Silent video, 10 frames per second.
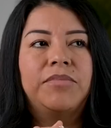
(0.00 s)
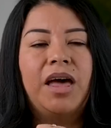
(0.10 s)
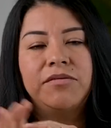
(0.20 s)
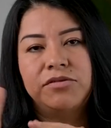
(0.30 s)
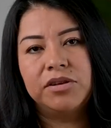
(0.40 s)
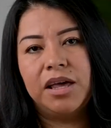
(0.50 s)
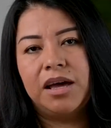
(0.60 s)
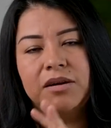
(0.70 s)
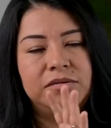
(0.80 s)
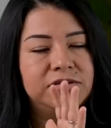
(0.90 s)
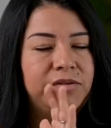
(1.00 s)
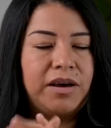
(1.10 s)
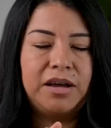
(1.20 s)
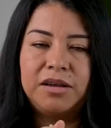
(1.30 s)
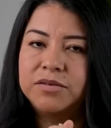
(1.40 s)
After that, it was
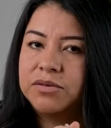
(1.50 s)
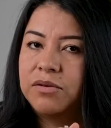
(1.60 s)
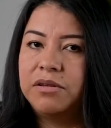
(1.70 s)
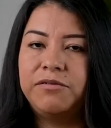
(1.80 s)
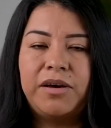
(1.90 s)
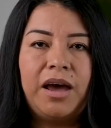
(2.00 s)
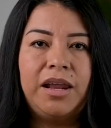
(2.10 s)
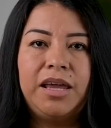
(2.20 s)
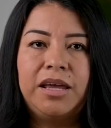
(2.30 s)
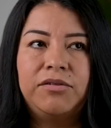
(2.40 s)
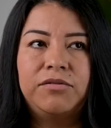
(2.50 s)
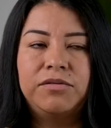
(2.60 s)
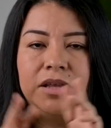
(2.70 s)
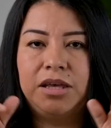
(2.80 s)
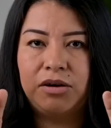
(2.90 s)
fine. It was totally fine, and
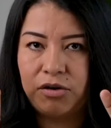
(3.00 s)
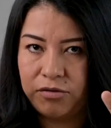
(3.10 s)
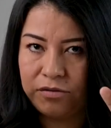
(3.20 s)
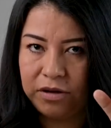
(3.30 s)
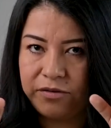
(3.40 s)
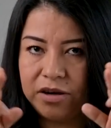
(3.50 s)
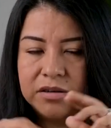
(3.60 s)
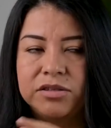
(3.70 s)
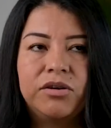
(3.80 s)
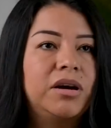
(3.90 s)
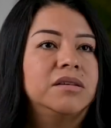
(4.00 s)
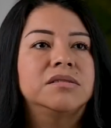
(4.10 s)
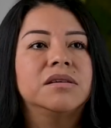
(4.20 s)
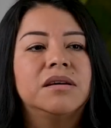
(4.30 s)
hopefully fingers crossed,